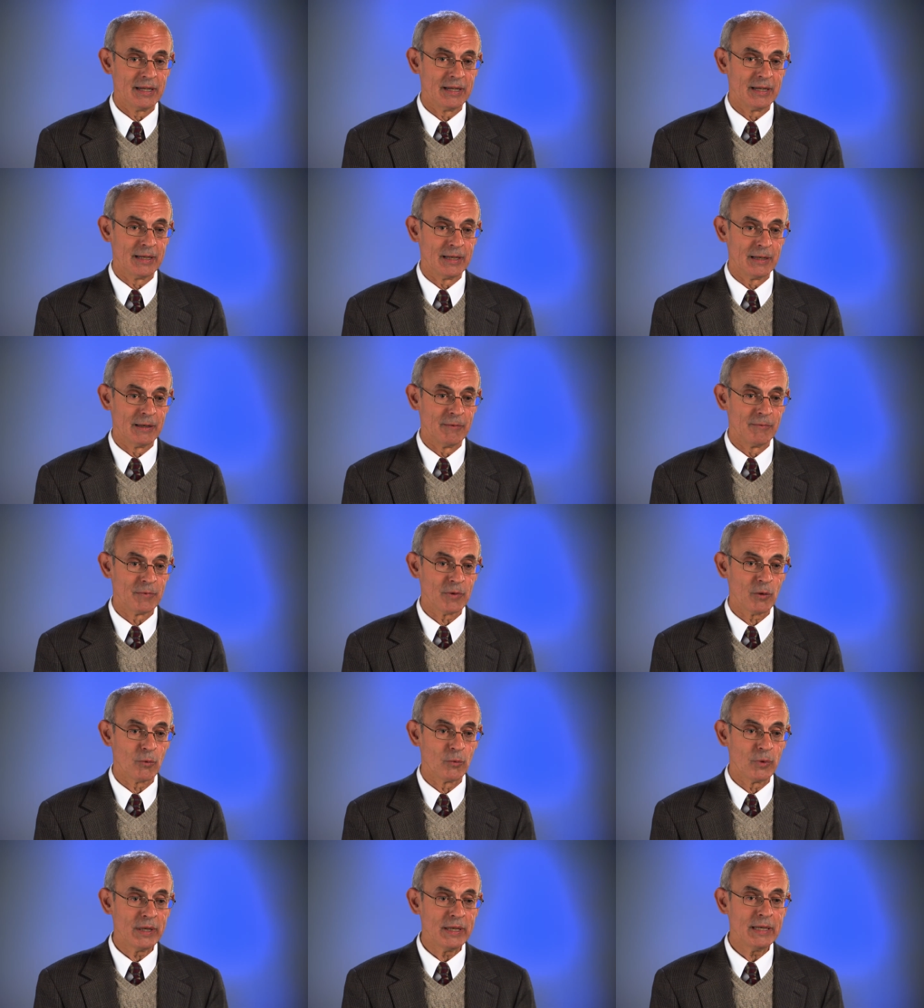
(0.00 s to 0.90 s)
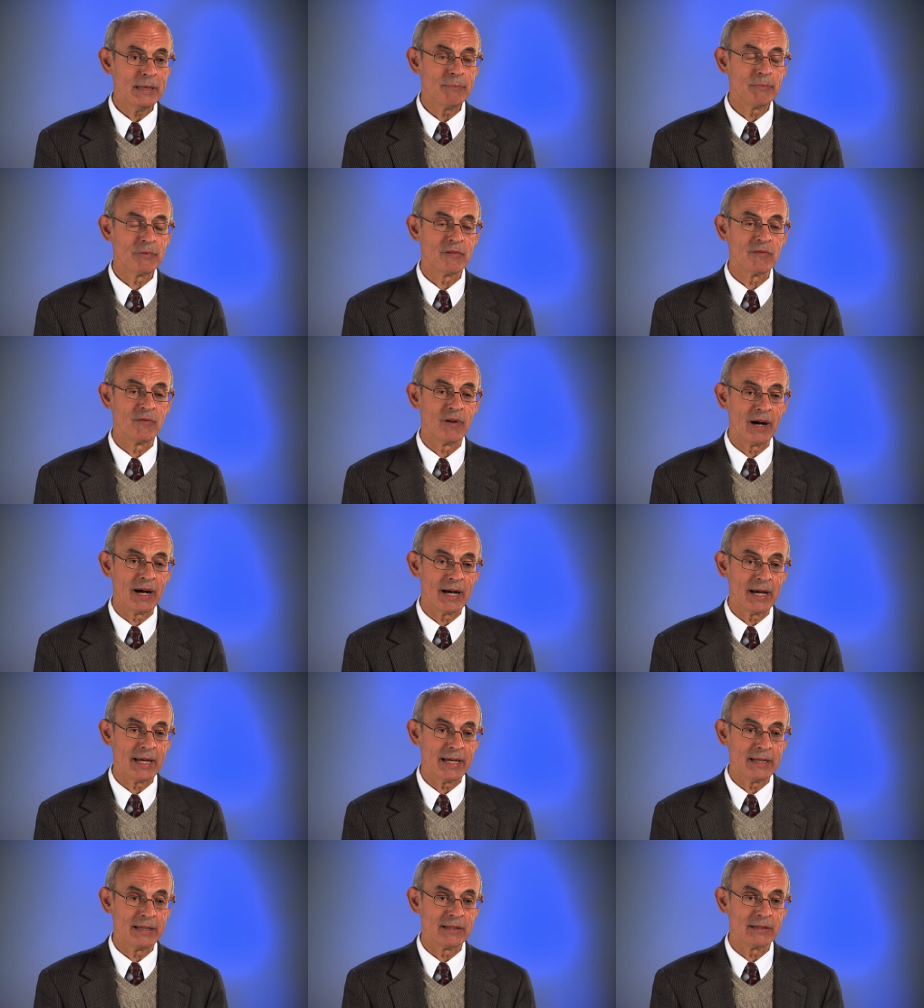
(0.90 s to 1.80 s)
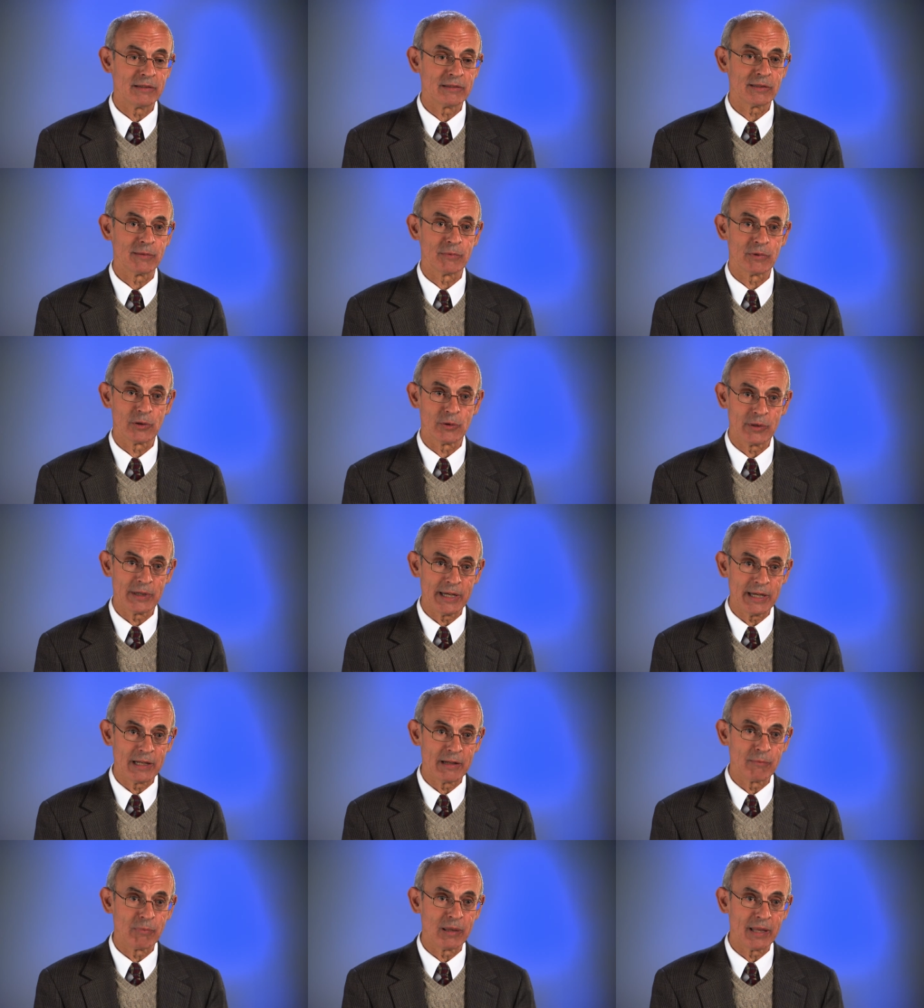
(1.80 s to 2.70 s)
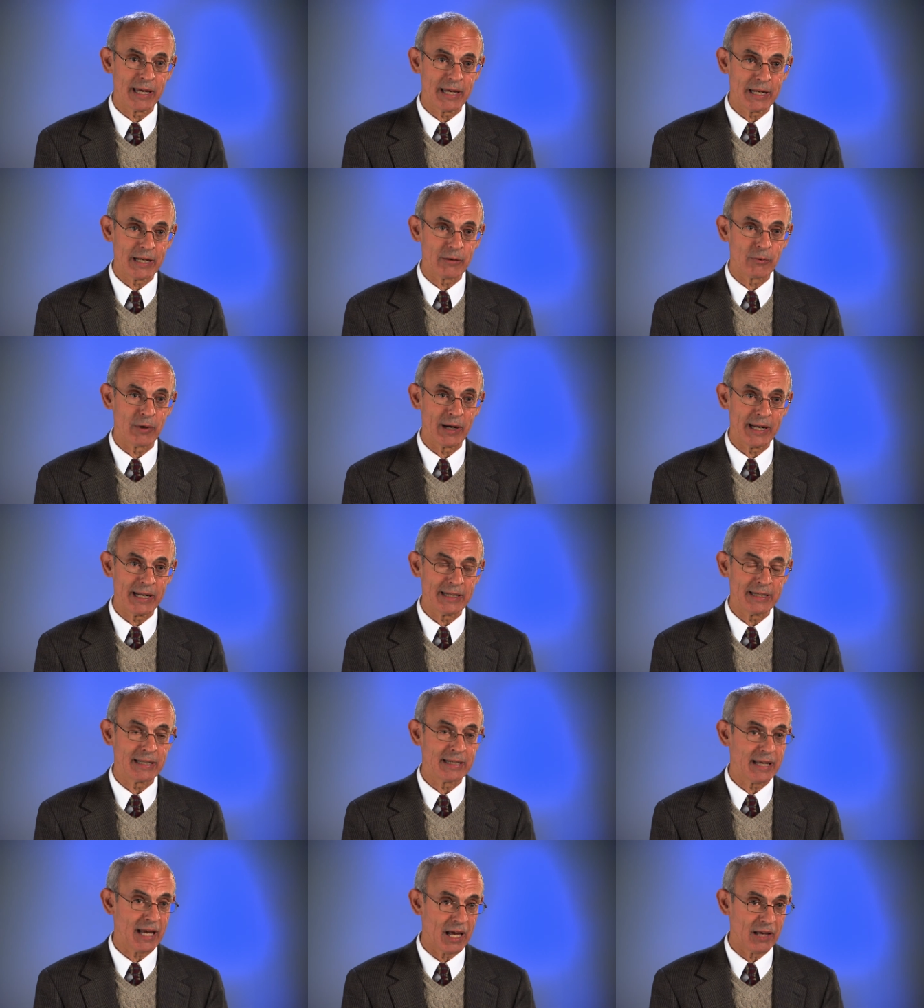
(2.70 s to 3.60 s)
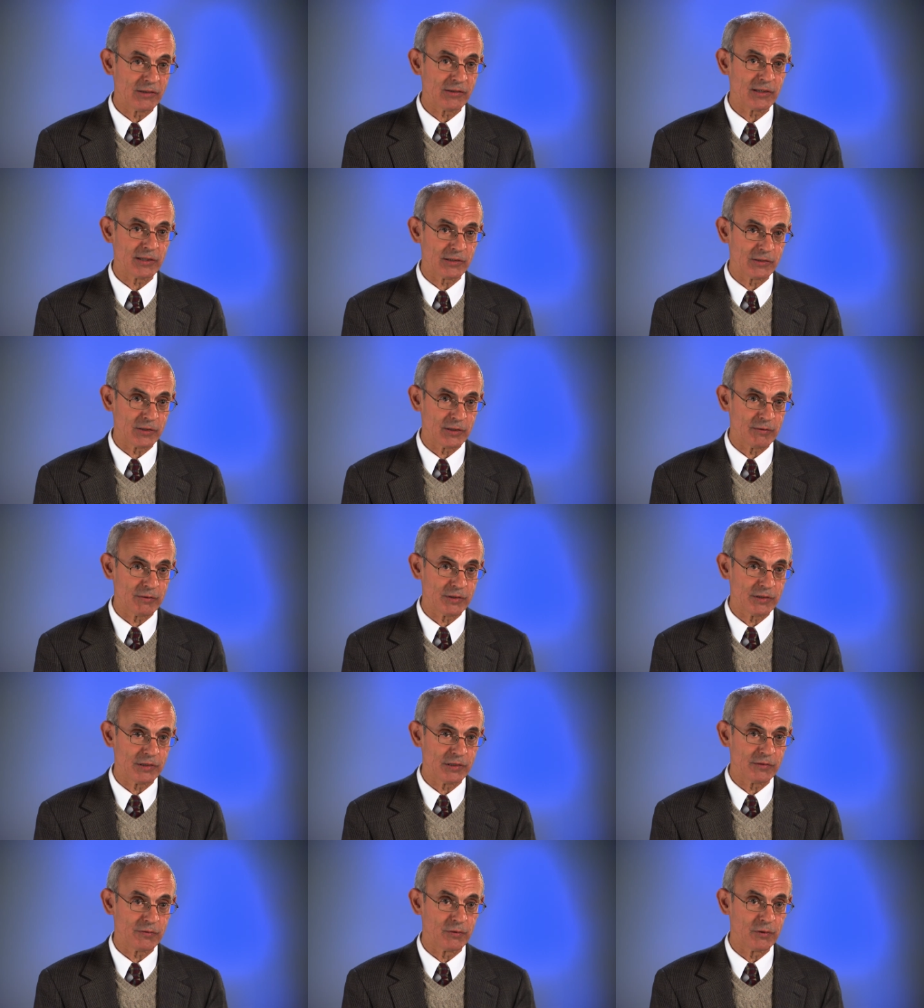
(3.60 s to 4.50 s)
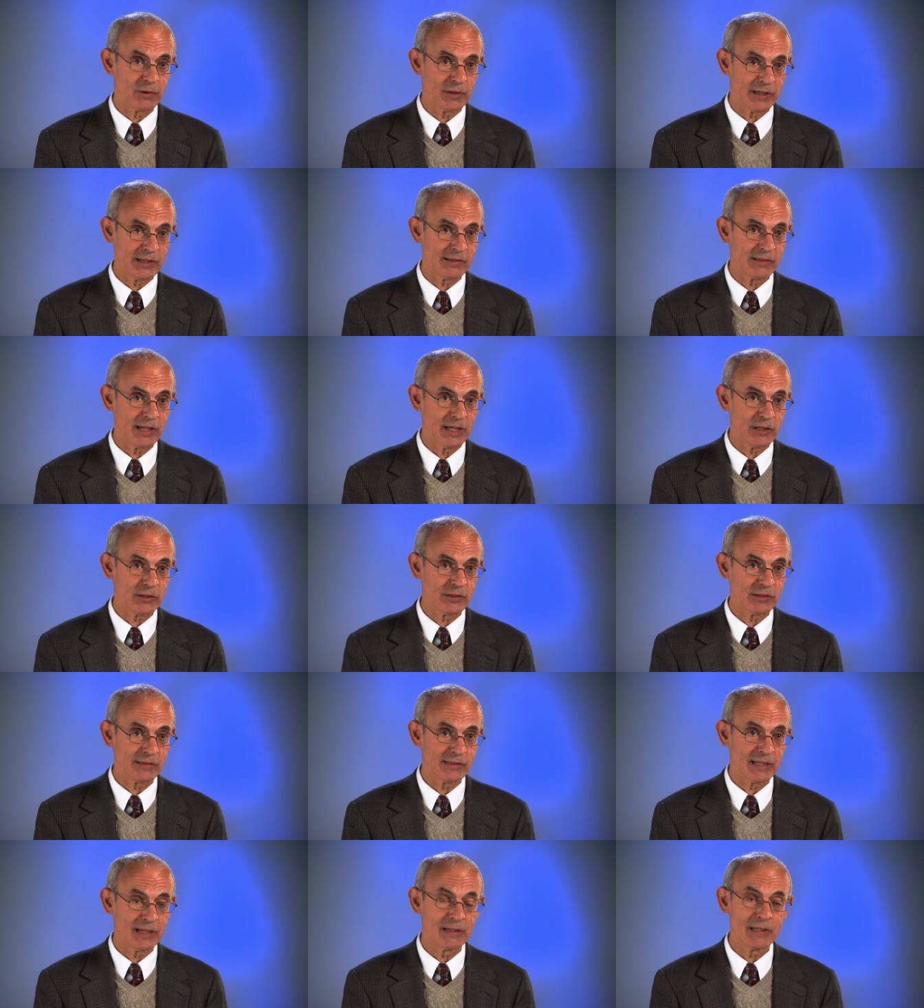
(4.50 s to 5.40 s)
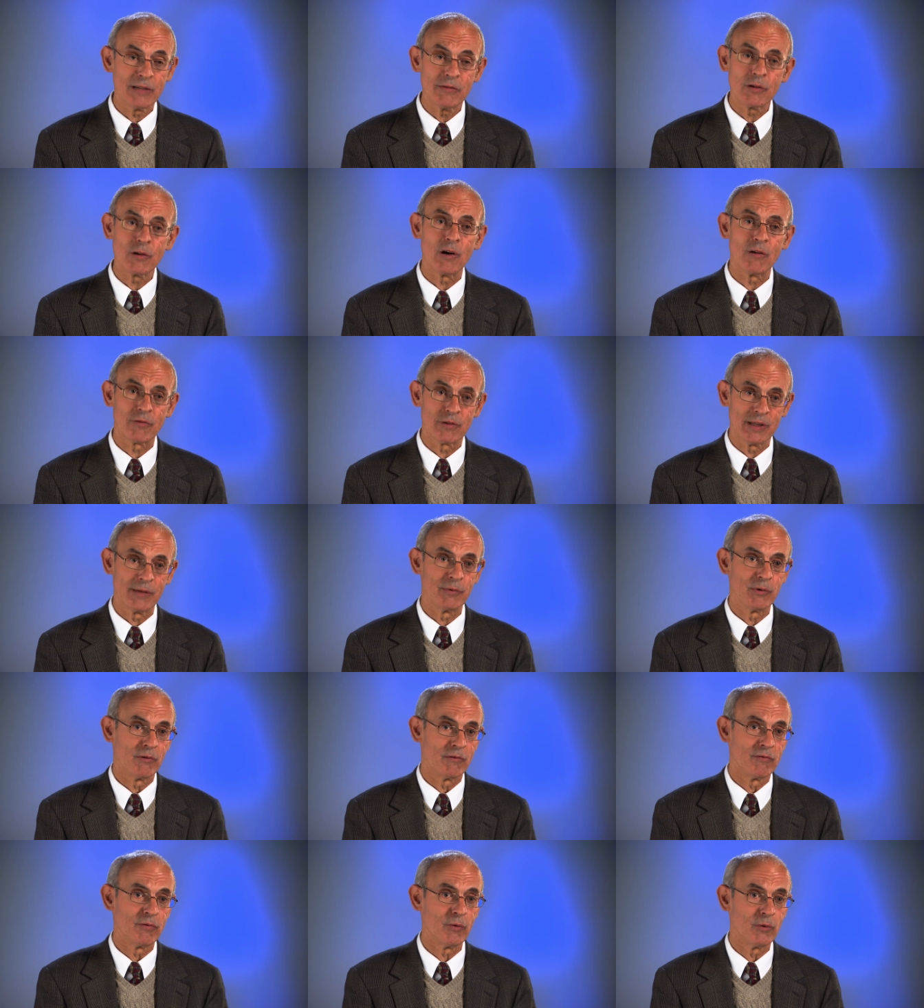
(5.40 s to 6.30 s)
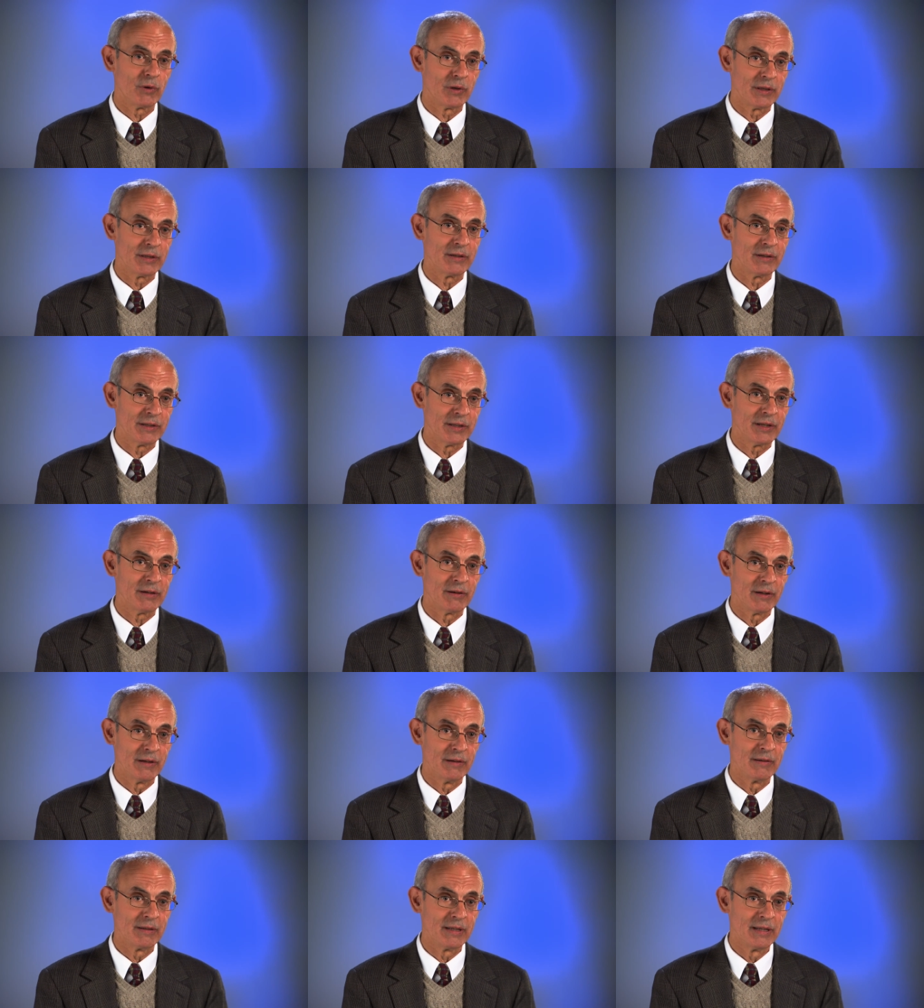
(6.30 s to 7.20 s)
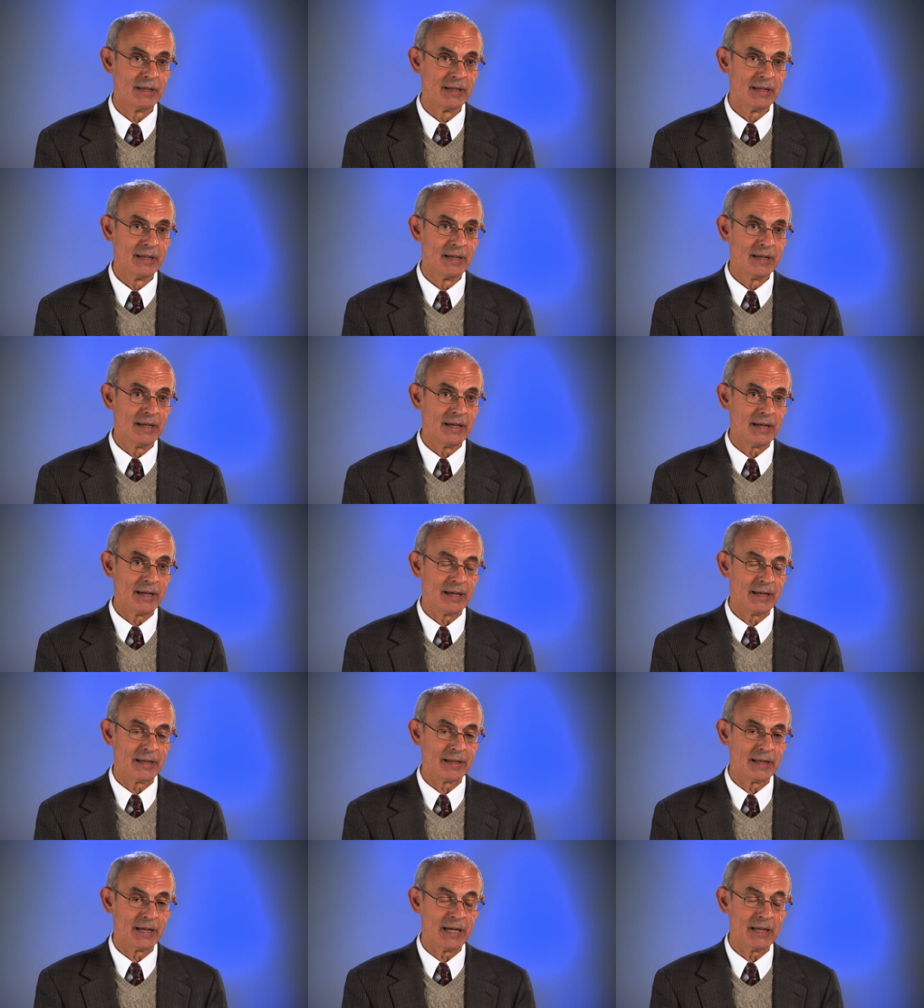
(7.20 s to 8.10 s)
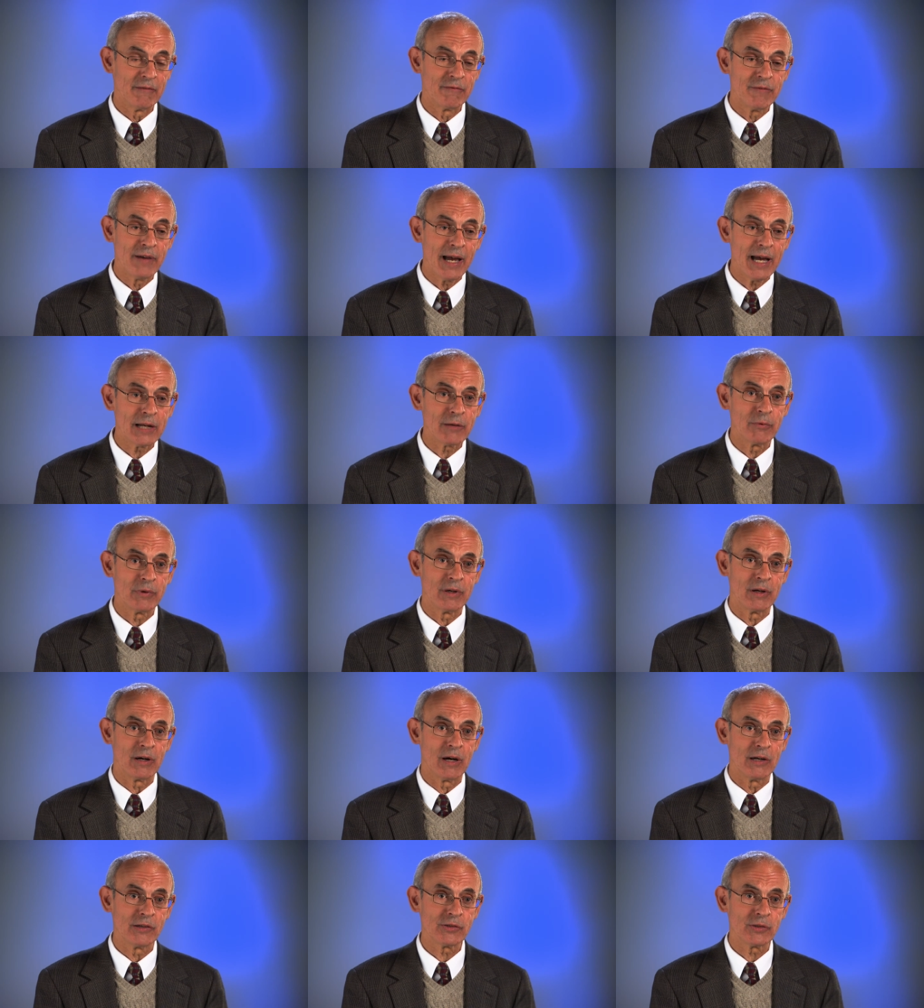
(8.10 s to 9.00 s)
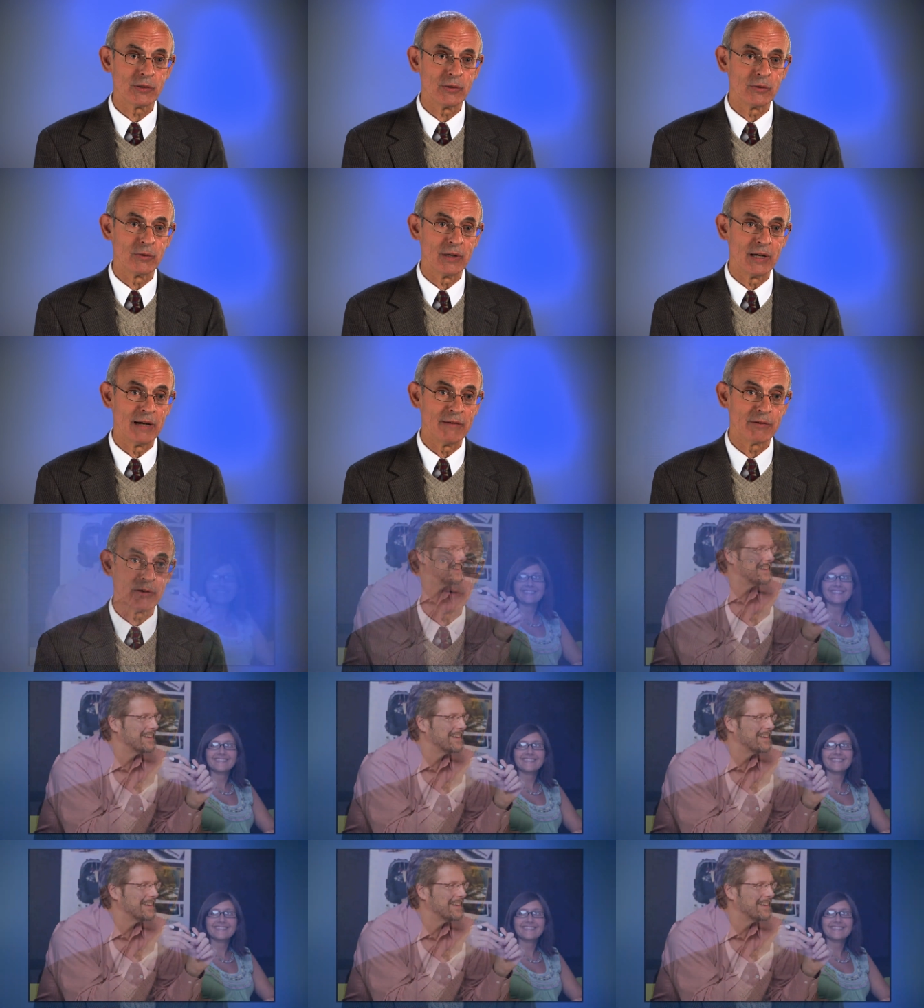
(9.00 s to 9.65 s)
Um, we provide some creative planning, writing, and counseling services for organizations that are difficult for them to afford on their own. And uh, in fact, we also uh, have